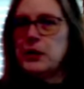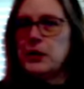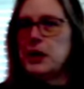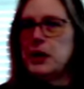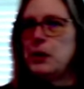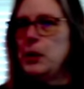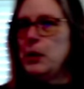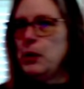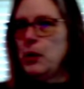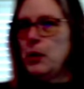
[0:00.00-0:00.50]

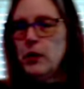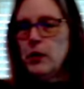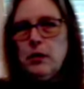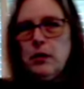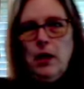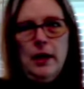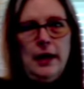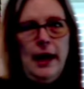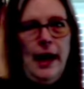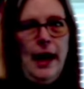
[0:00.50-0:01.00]
We were
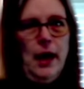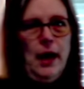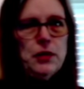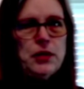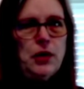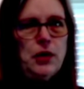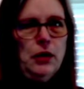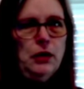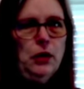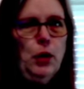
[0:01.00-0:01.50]
on a house
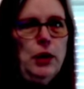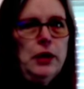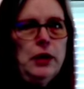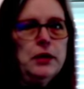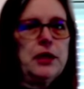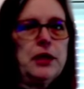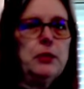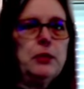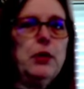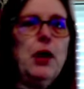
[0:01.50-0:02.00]
on Loyalty
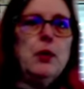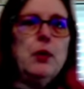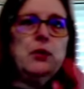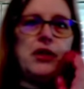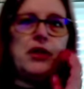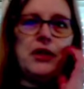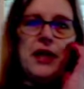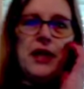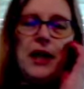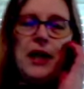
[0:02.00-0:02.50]
Road
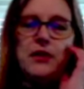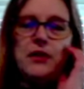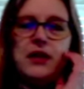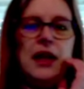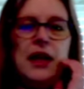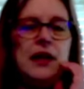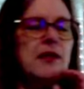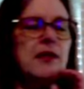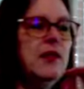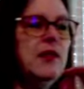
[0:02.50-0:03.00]
just outside
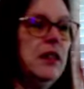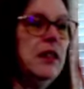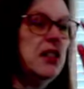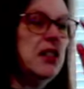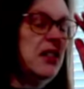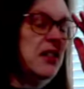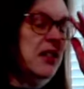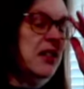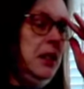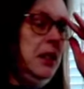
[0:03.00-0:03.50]
the village
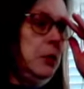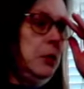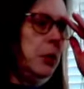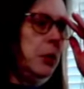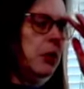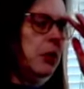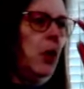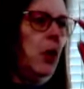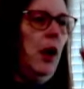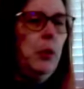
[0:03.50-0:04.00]
of Leesburg
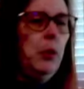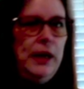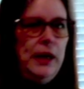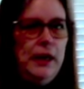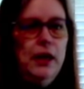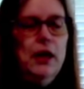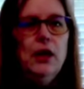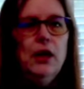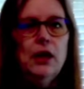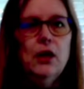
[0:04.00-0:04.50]
while we
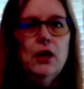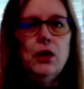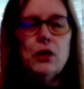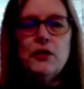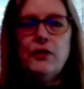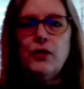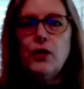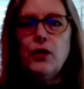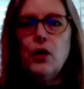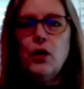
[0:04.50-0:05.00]
looked
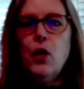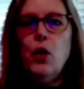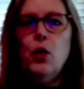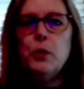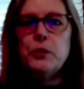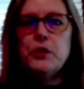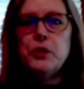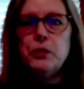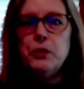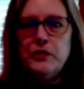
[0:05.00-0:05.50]
for a home
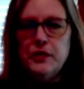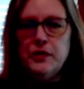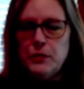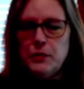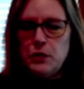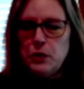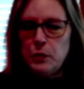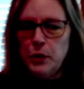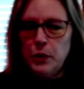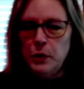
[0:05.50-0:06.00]
to move into
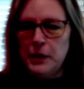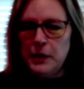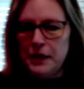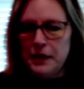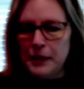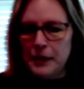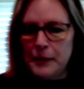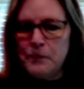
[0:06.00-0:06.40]
permanently.